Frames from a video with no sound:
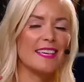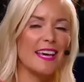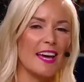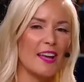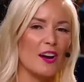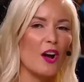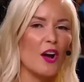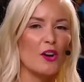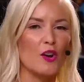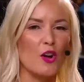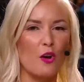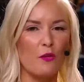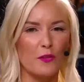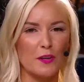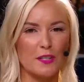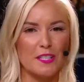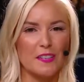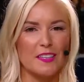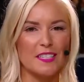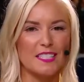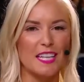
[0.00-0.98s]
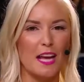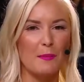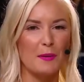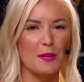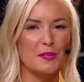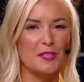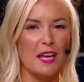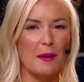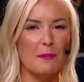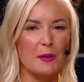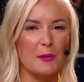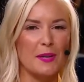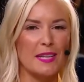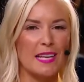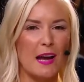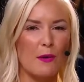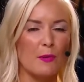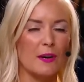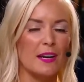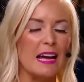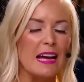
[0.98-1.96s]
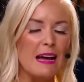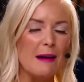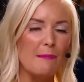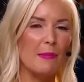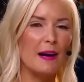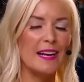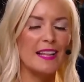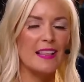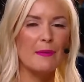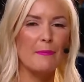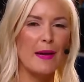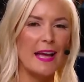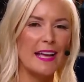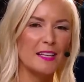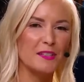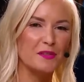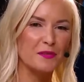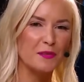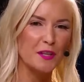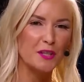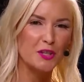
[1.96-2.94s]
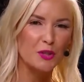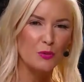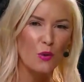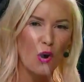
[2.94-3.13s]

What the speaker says: get on over to the WWE Network. Money in the Bank is free to